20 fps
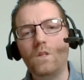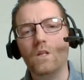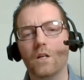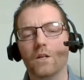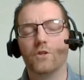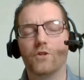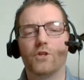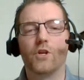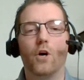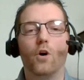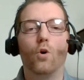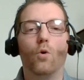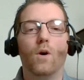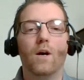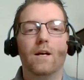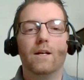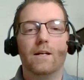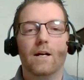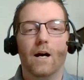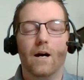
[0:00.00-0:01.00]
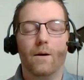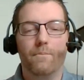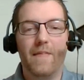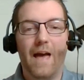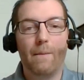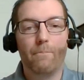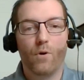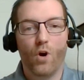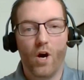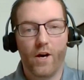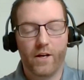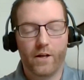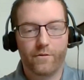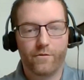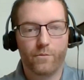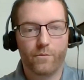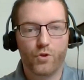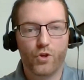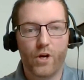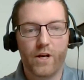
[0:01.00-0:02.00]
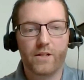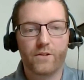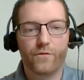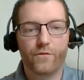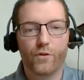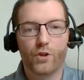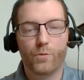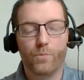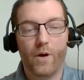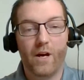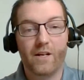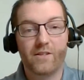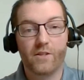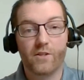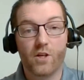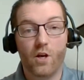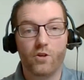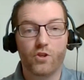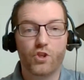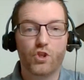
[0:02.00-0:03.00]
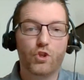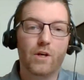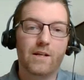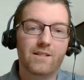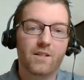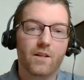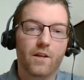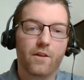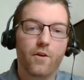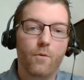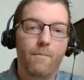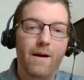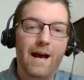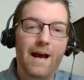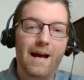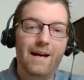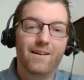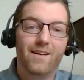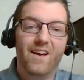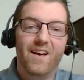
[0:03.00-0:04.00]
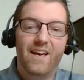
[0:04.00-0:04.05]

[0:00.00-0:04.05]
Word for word: And so um, that product from Transfer Express is called Stretch Litho Matte.